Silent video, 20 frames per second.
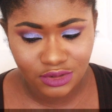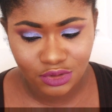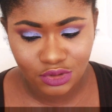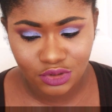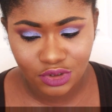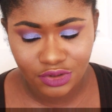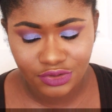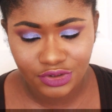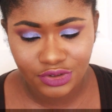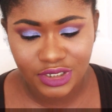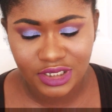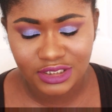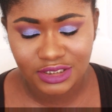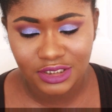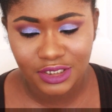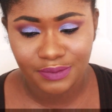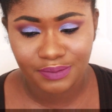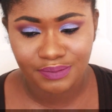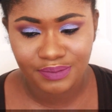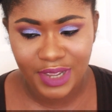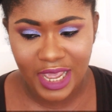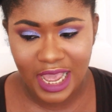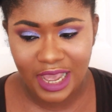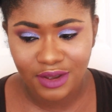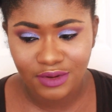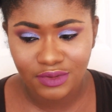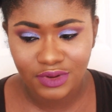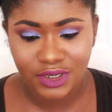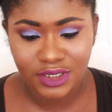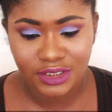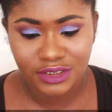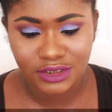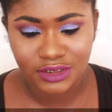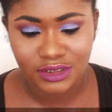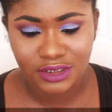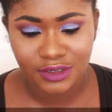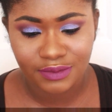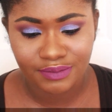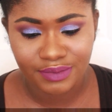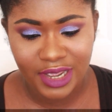tutorial is about
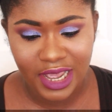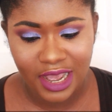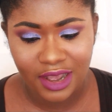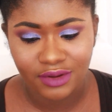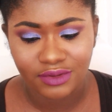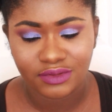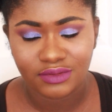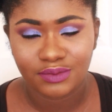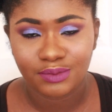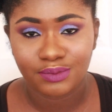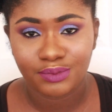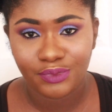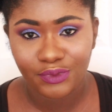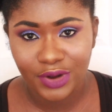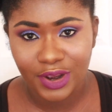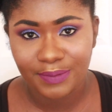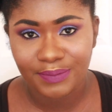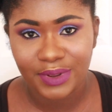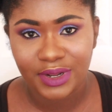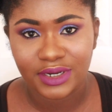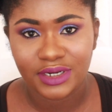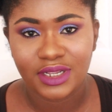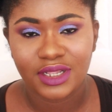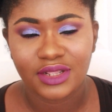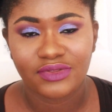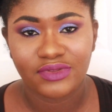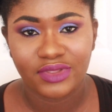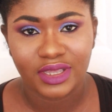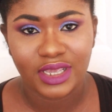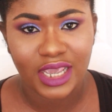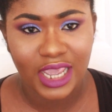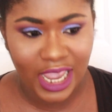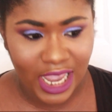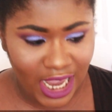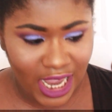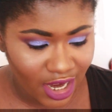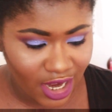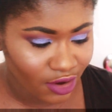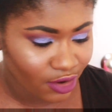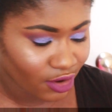prepping the
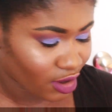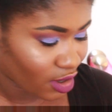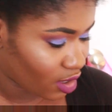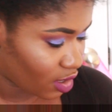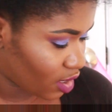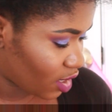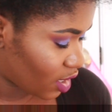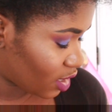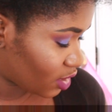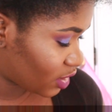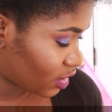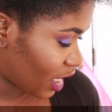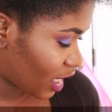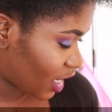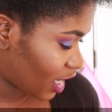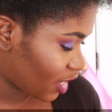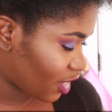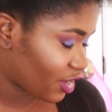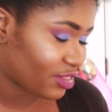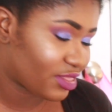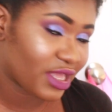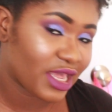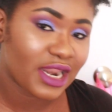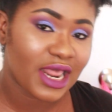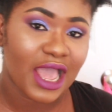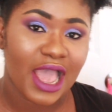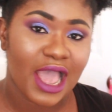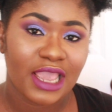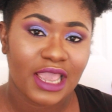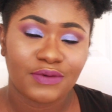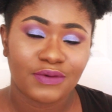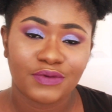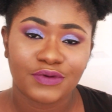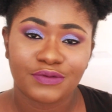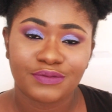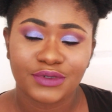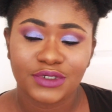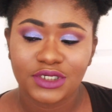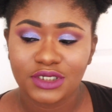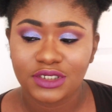hair. The hair that I
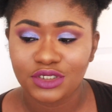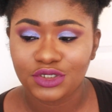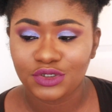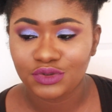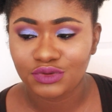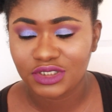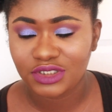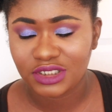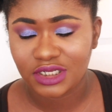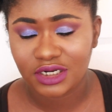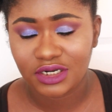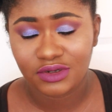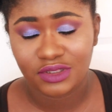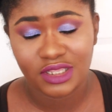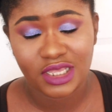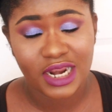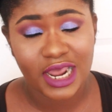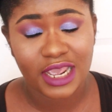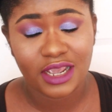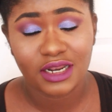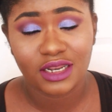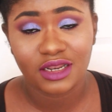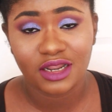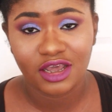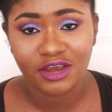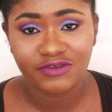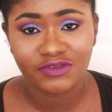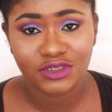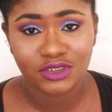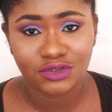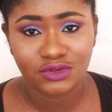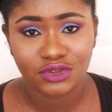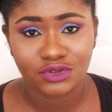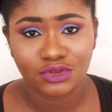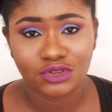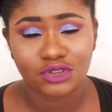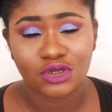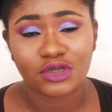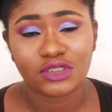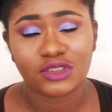will be using, that I love to
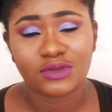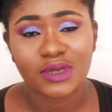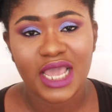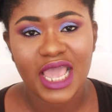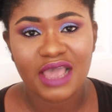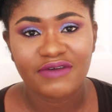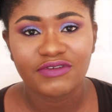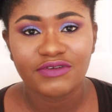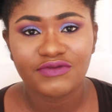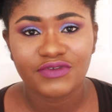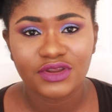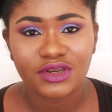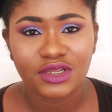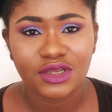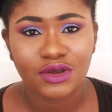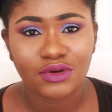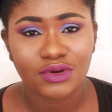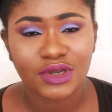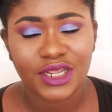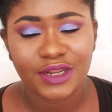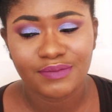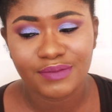use. Also, I have a video